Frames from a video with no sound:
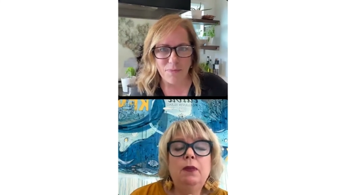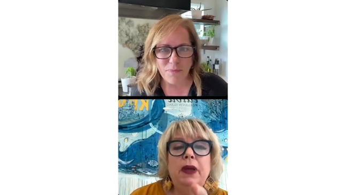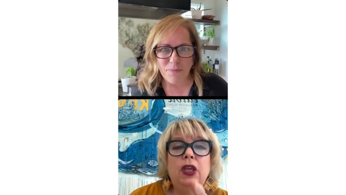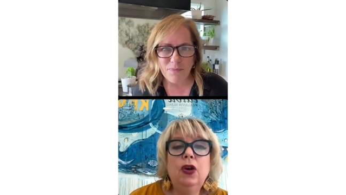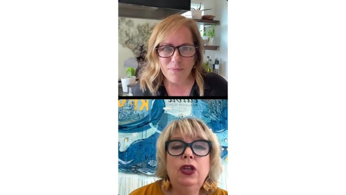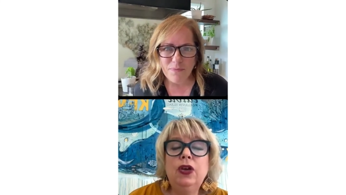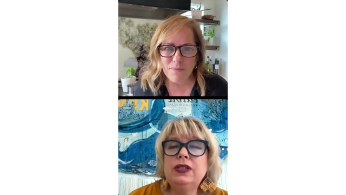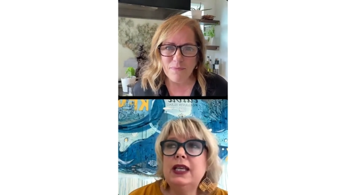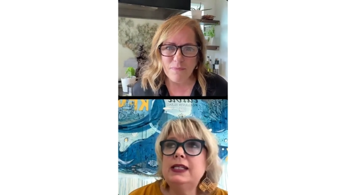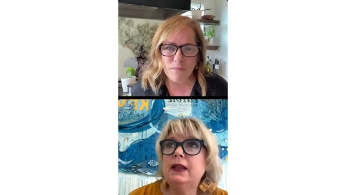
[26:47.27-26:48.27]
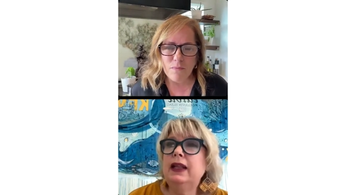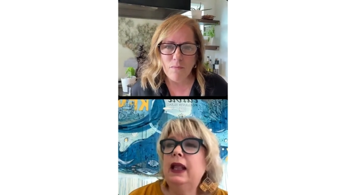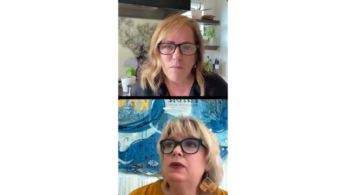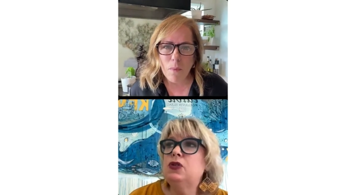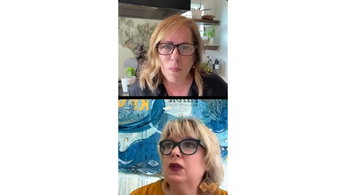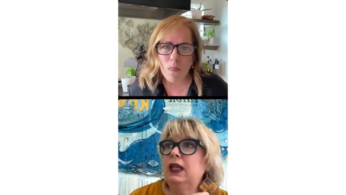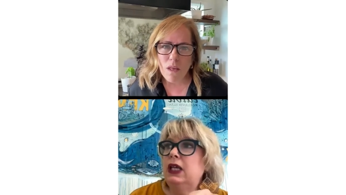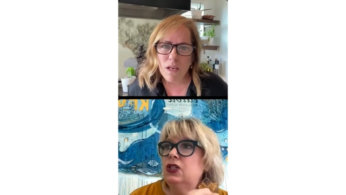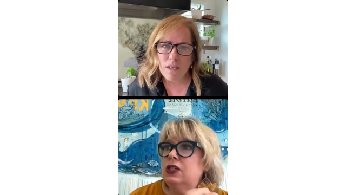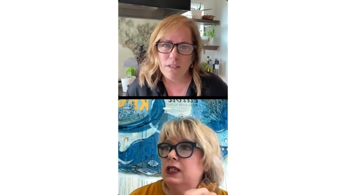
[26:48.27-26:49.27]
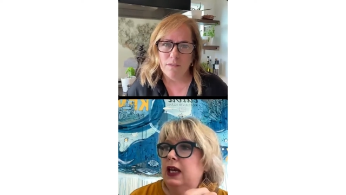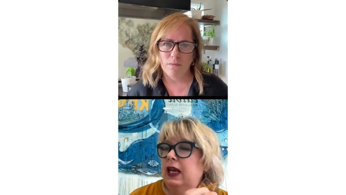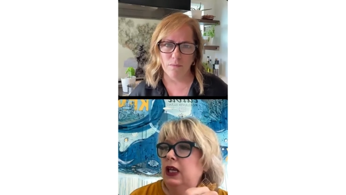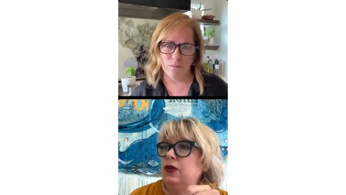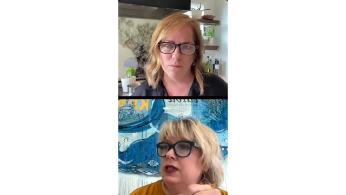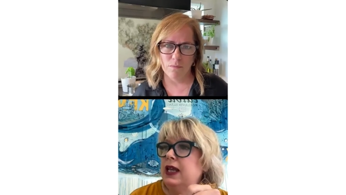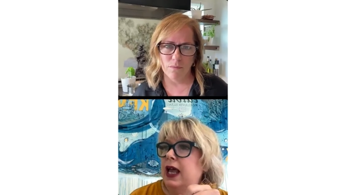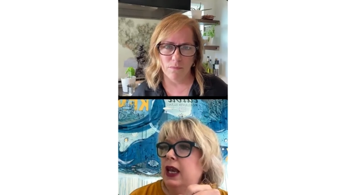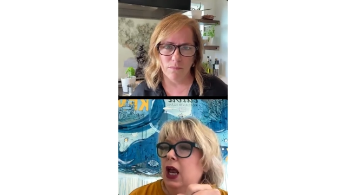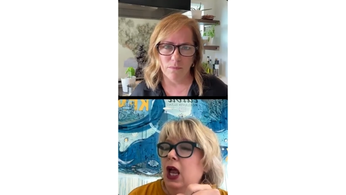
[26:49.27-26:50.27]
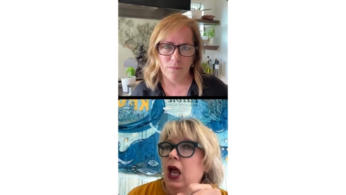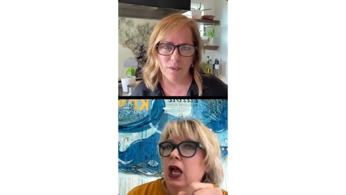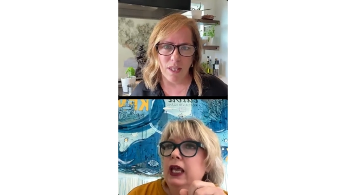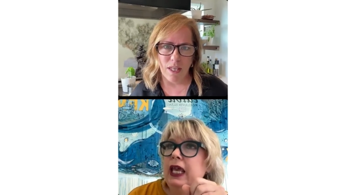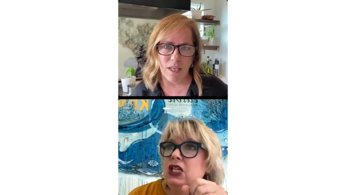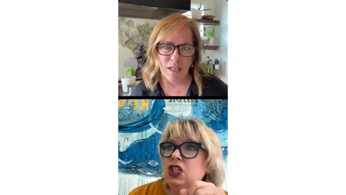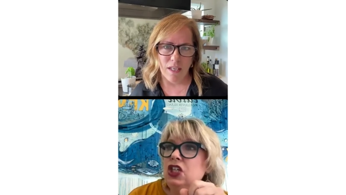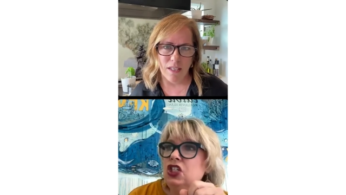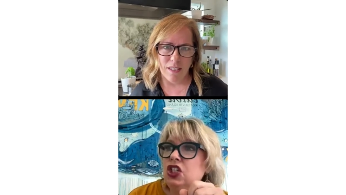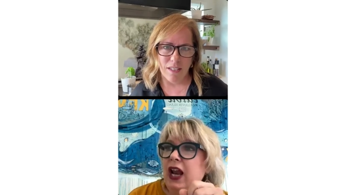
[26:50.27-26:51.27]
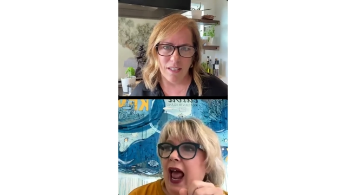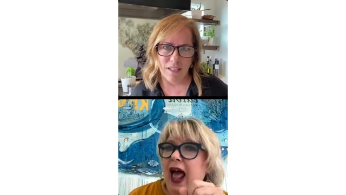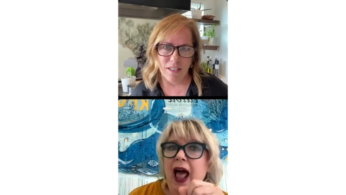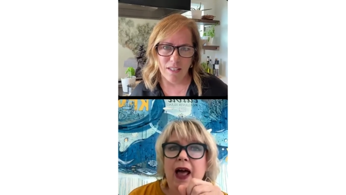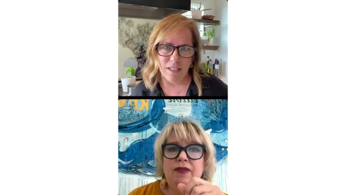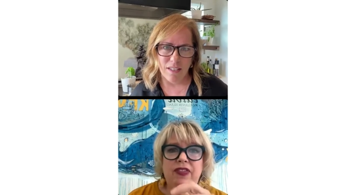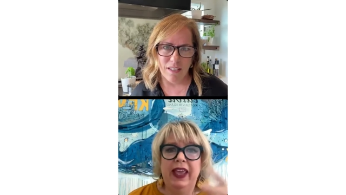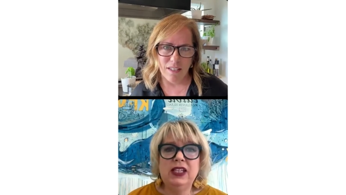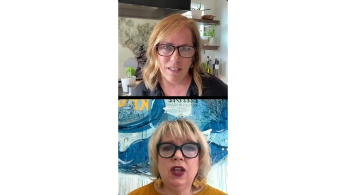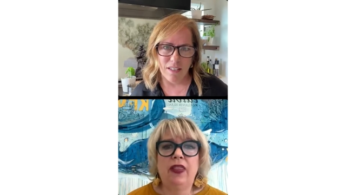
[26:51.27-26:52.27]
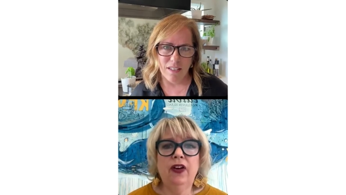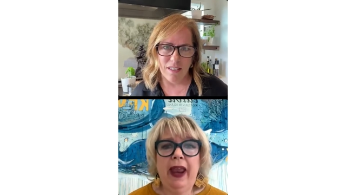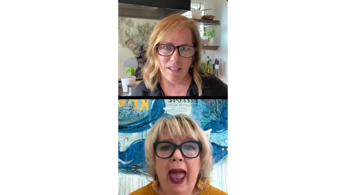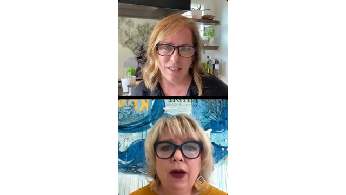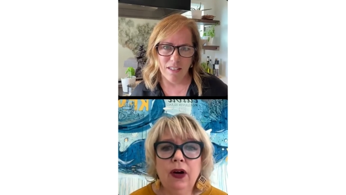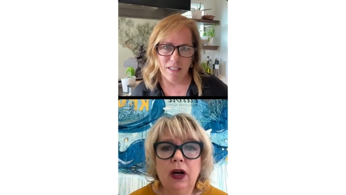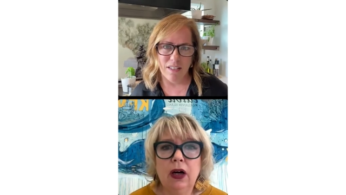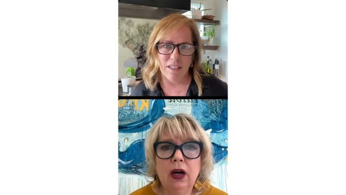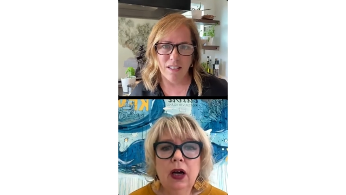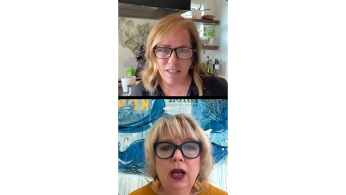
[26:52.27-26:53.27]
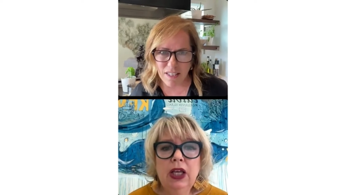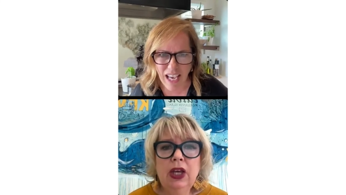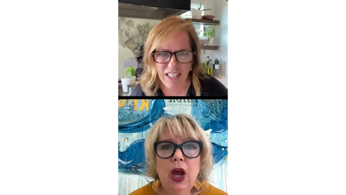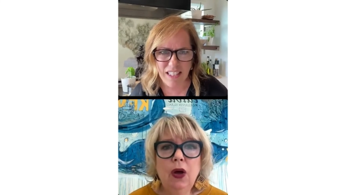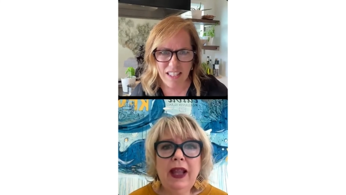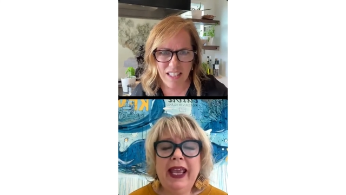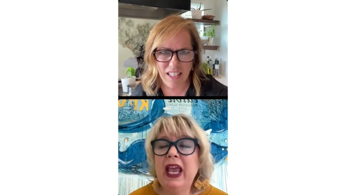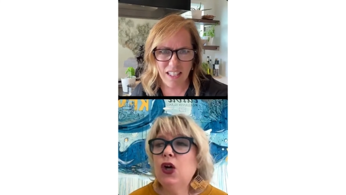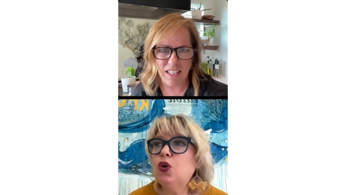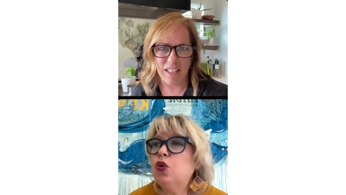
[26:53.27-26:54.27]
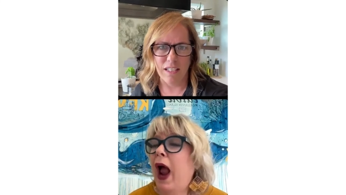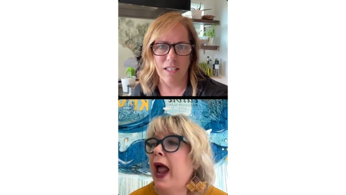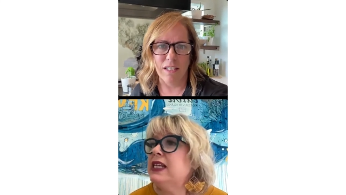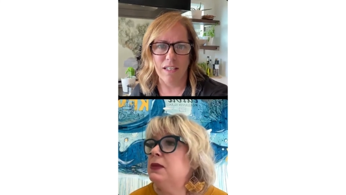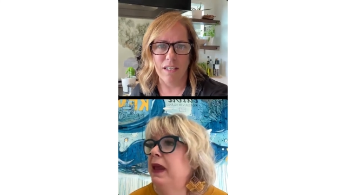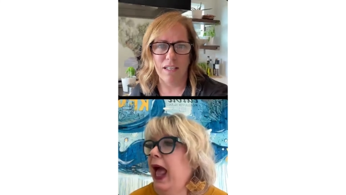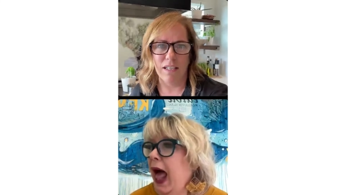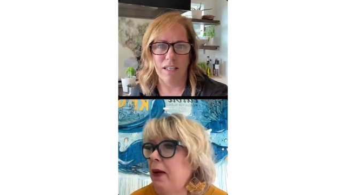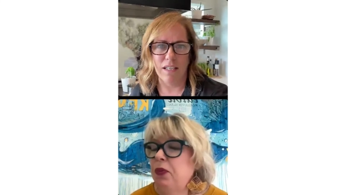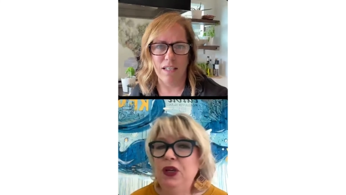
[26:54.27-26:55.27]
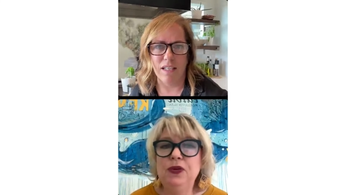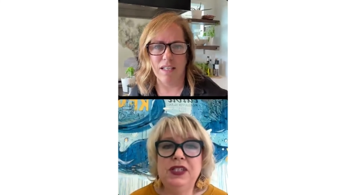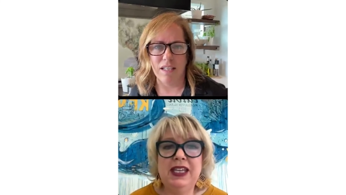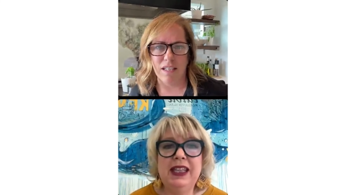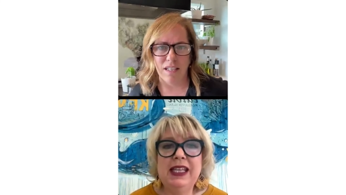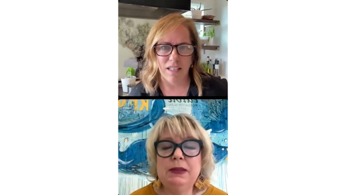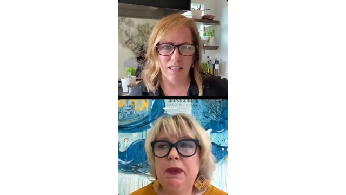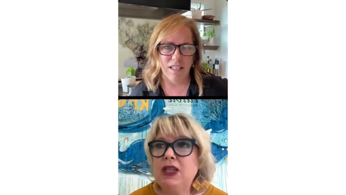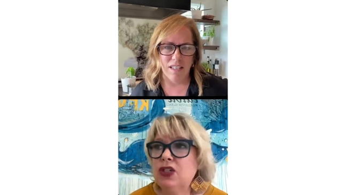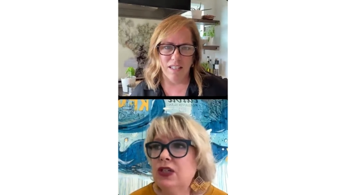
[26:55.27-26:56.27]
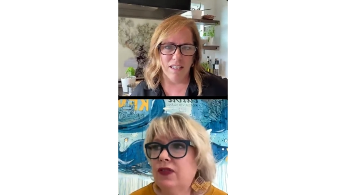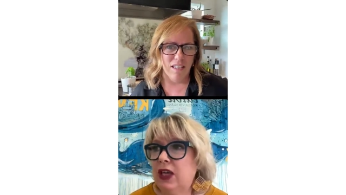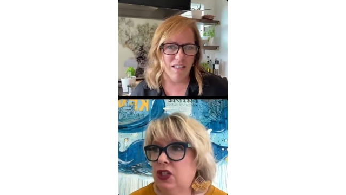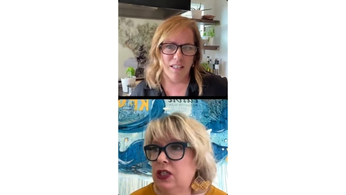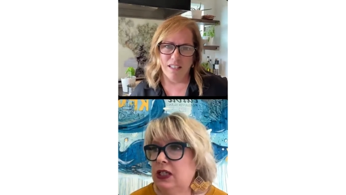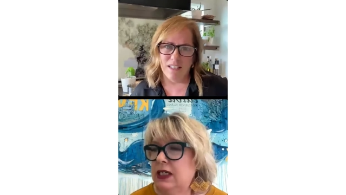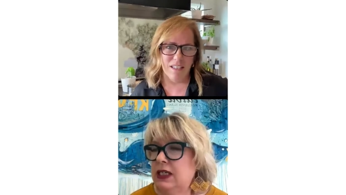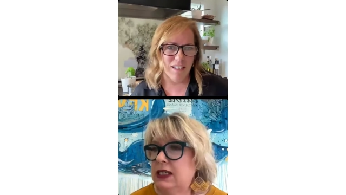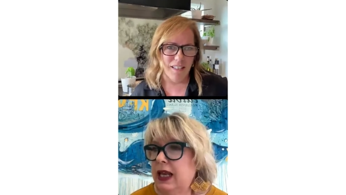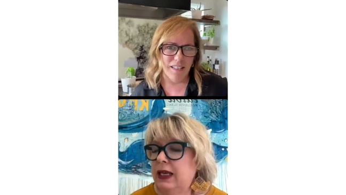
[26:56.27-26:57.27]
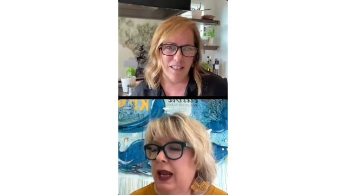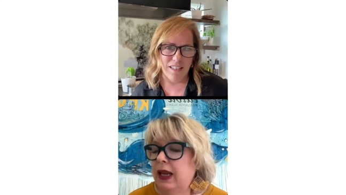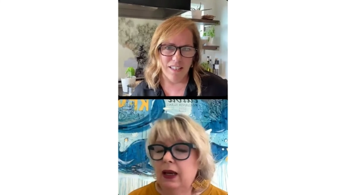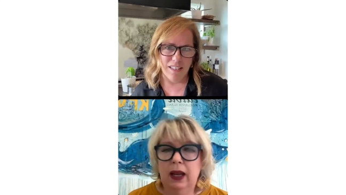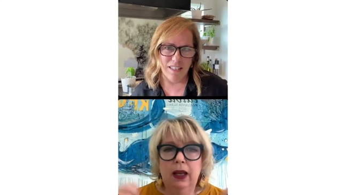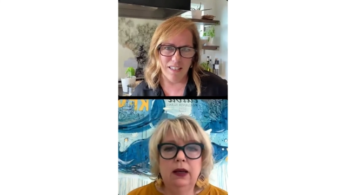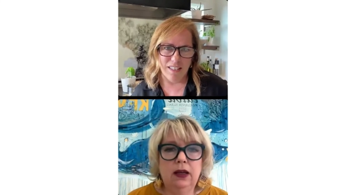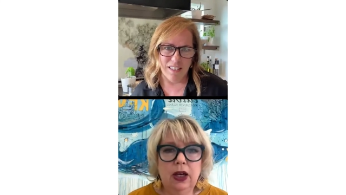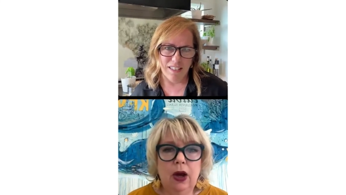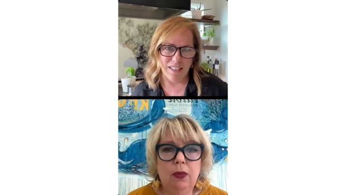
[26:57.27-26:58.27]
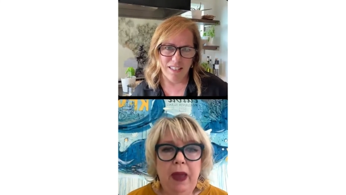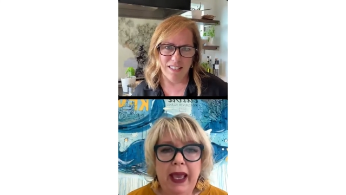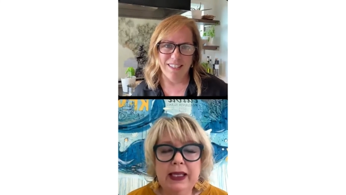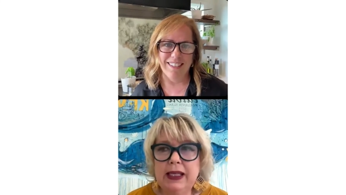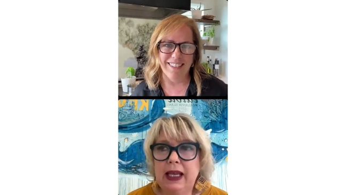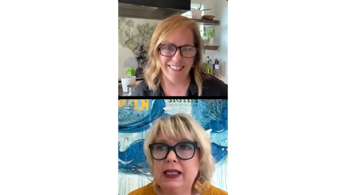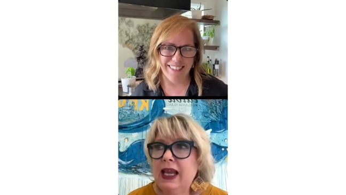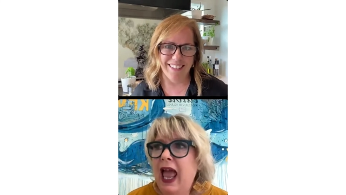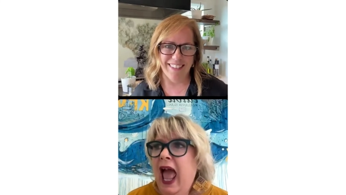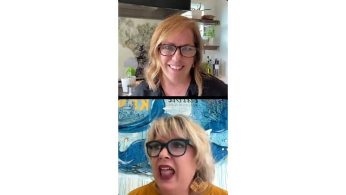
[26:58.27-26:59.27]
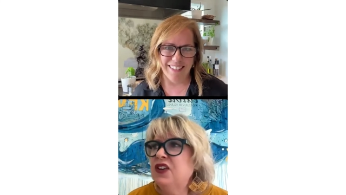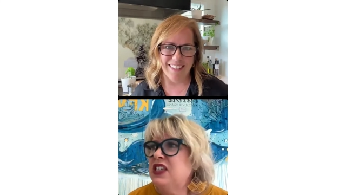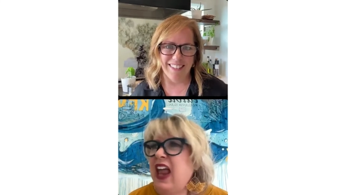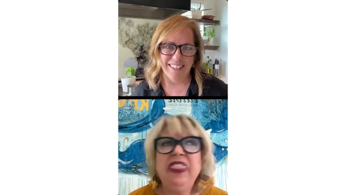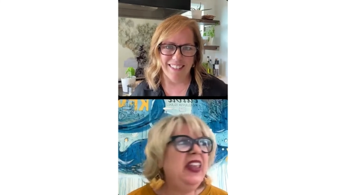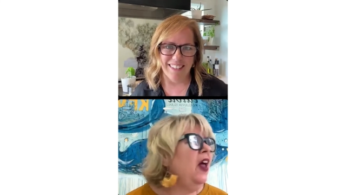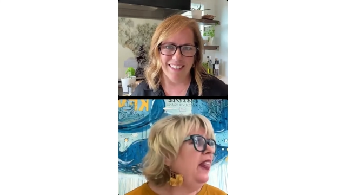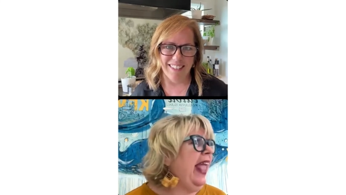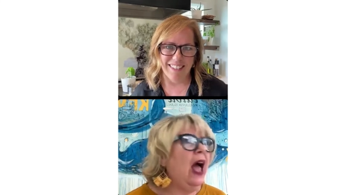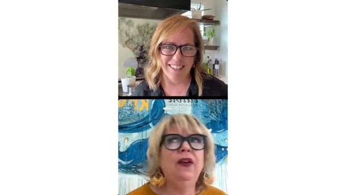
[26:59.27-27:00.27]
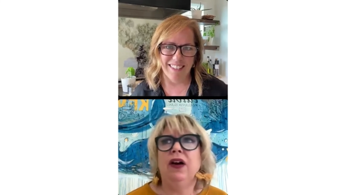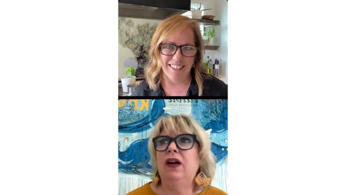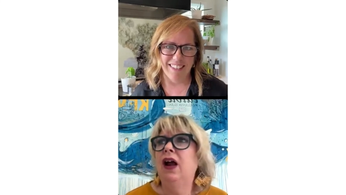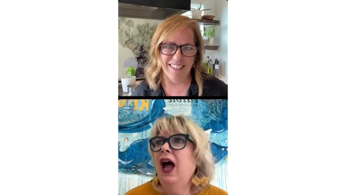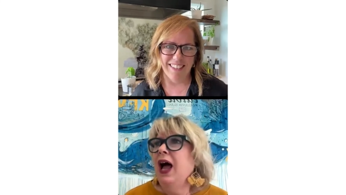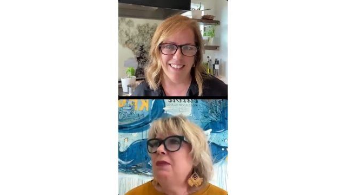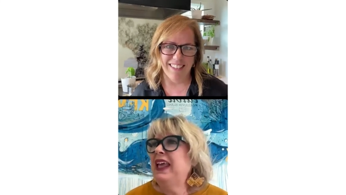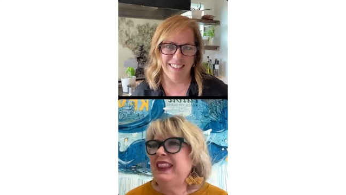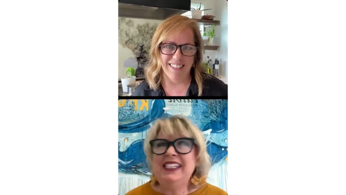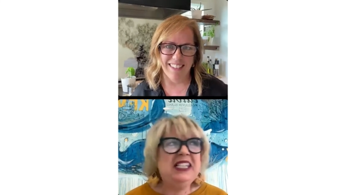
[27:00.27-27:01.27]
Speaker 1: You know, you said something that was really interesting. You said kitchens should have things on their counter. You know, like it cracks me up when you see these pictures of kitchens in in in, in you know magazines, and there's nothing on the counter. I'm like, this is